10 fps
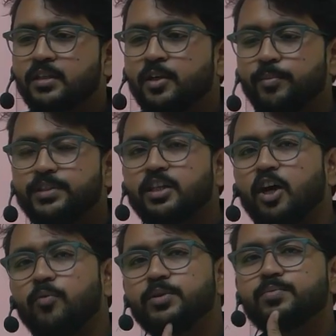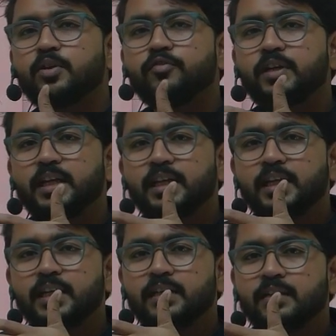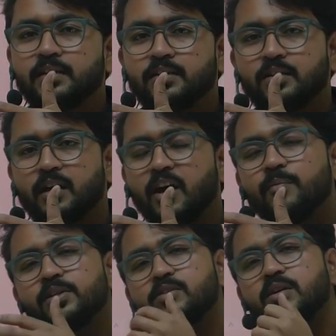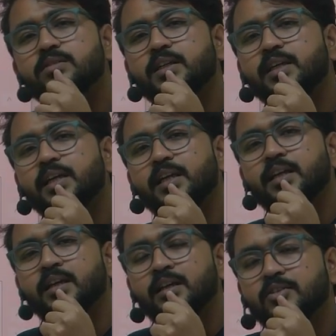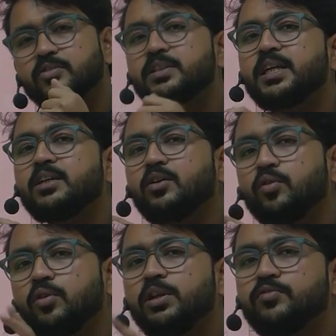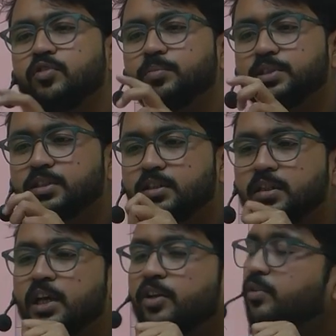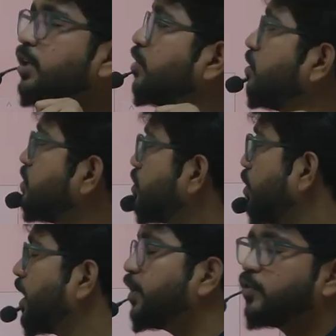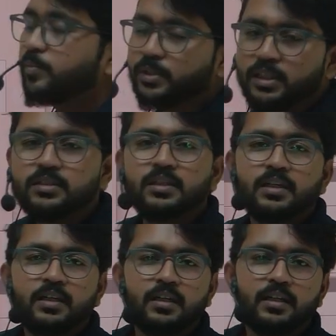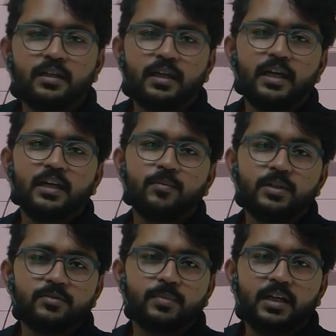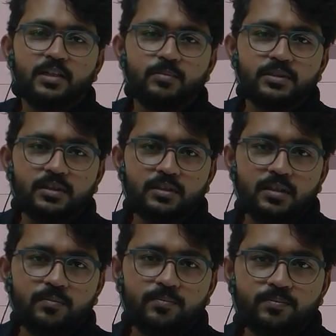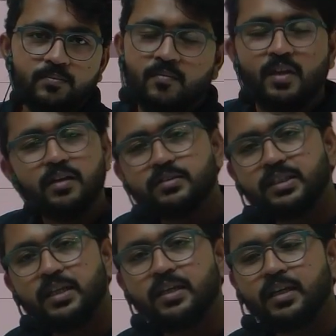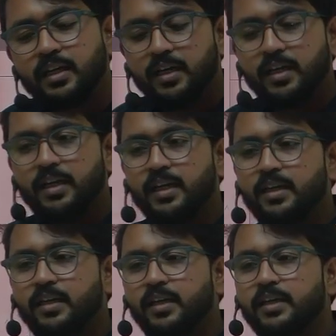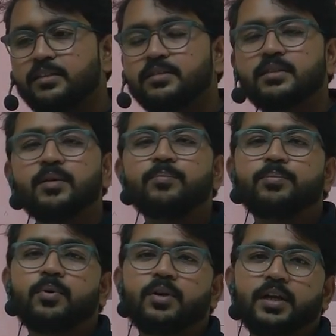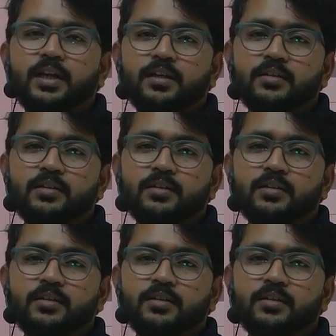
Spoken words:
means how much profit I get, how much loss I gain. So that all information you can also get from this database management system. See, it is important